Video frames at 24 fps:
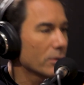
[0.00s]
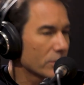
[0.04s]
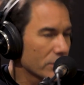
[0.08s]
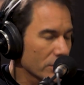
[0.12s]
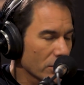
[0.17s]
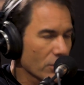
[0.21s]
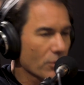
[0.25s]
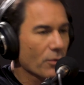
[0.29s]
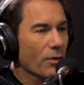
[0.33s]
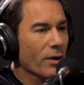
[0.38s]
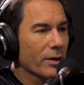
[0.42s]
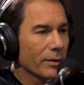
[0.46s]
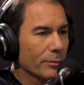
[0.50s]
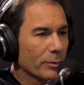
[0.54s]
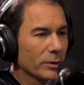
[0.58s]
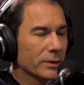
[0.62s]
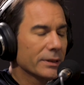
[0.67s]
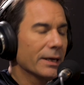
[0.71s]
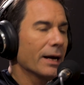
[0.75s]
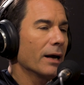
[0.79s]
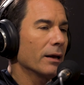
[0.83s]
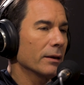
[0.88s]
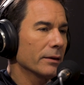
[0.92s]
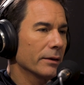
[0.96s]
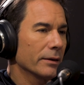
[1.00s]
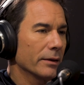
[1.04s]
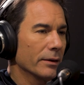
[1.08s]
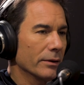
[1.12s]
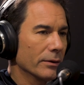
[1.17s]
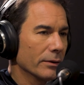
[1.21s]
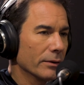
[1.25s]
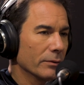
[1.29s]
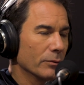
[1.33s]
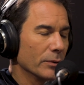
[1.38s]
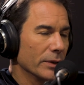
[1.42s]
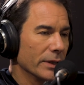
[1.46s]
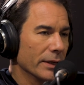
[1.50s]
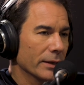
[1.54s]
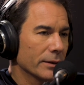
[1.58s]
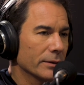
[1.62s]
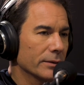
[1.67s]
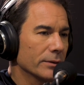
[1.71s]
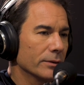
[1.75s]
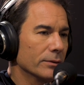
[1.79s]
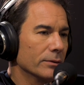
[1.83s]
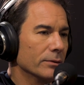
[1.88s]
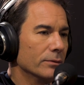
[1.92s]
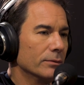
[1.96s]
there's incredible talent here and we get
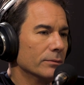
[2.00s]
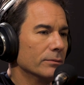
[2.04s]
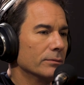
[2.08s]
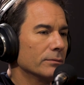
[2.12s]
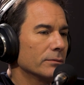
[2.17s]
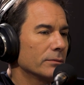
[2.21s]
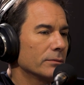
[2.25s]
to